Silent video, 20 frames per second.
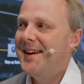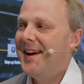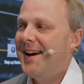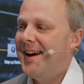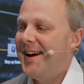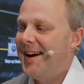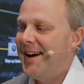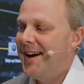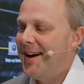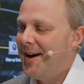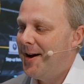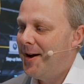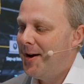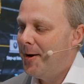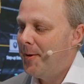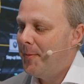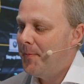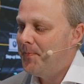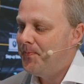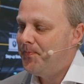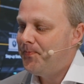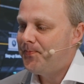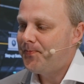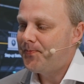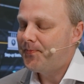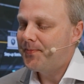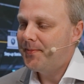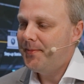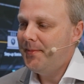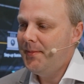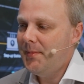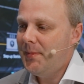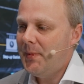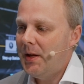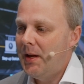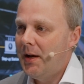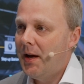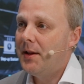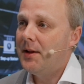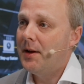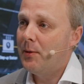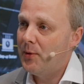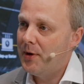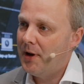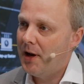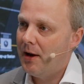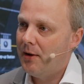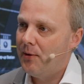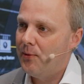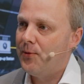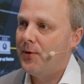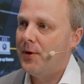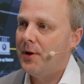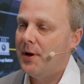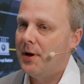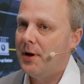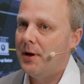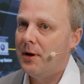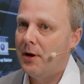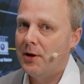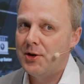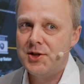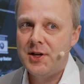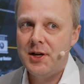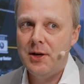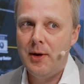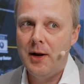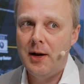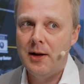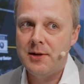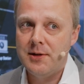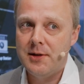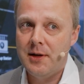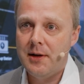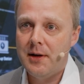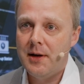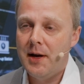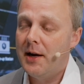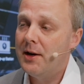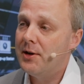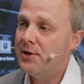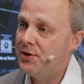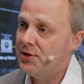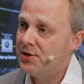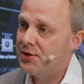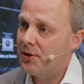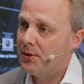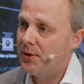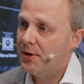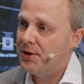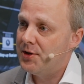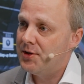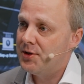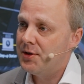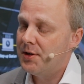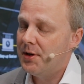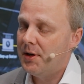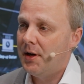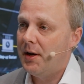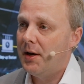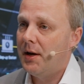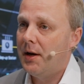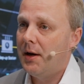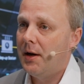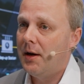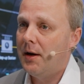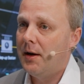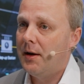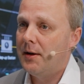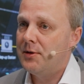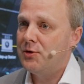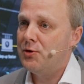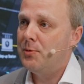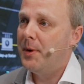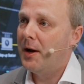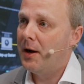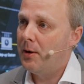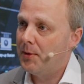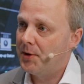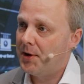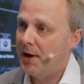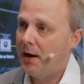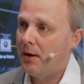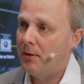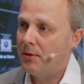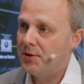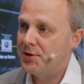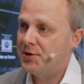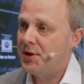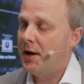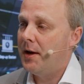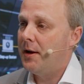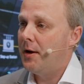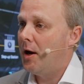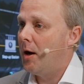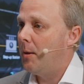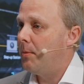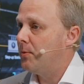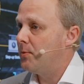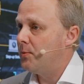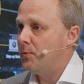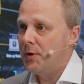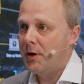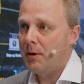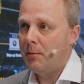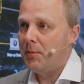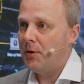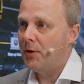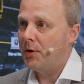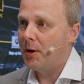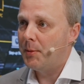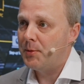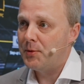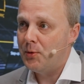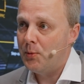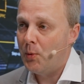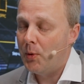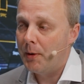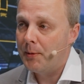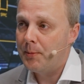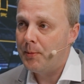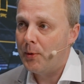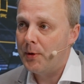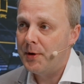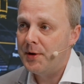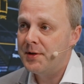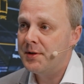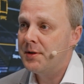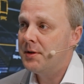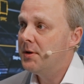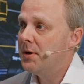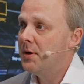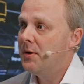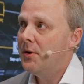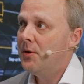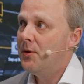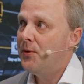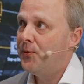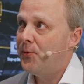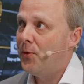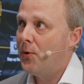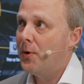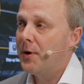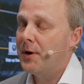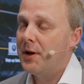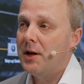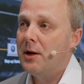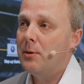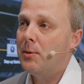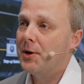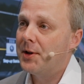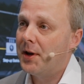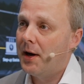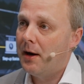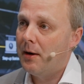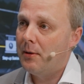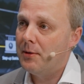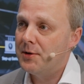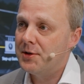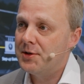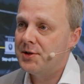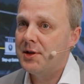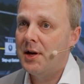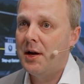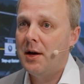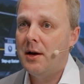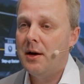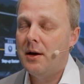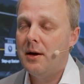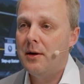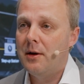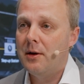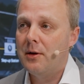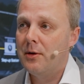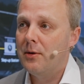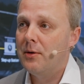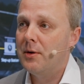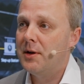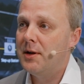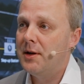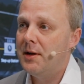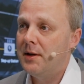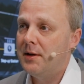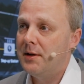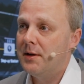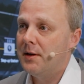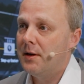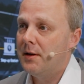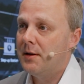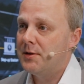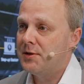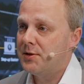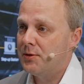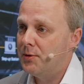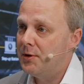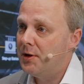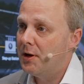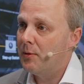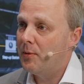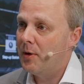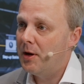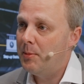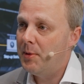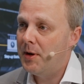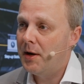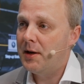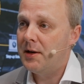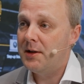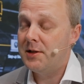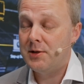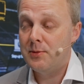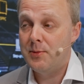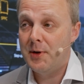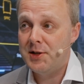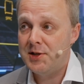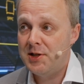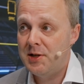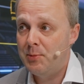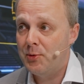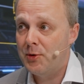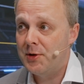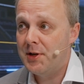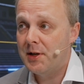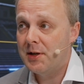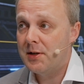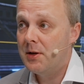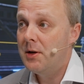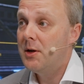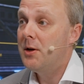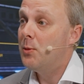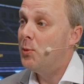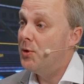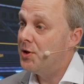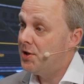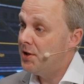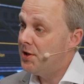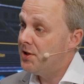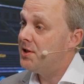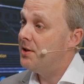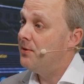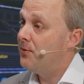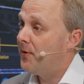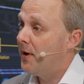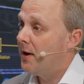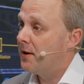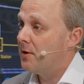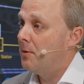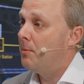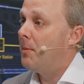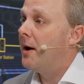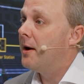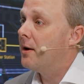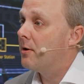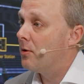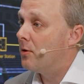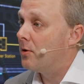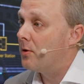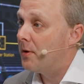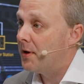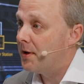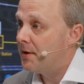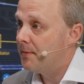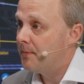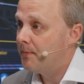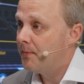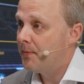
um, and then we have uh, large-scale uh, energy storage, uh, two megawatt hours and up. We can build up to one point four gigawatt hours uh, currently in the Saudi Arabia is the Red Sea project, which is in fact a microgrid.